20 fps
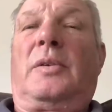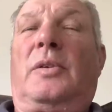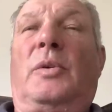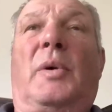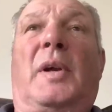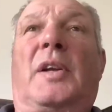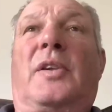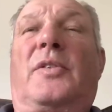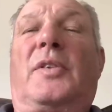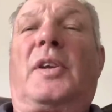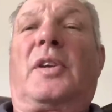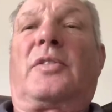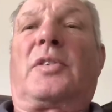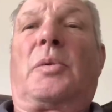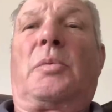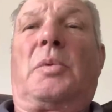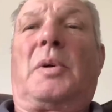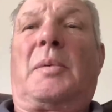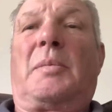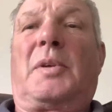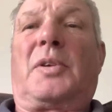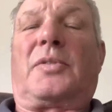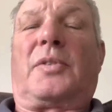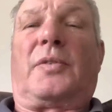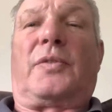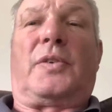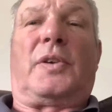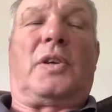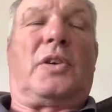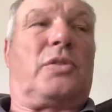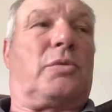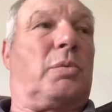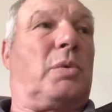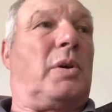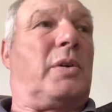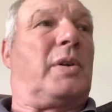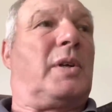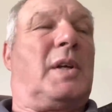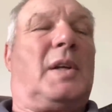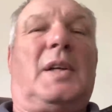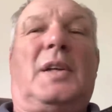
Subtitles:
do anything because I missed the first one.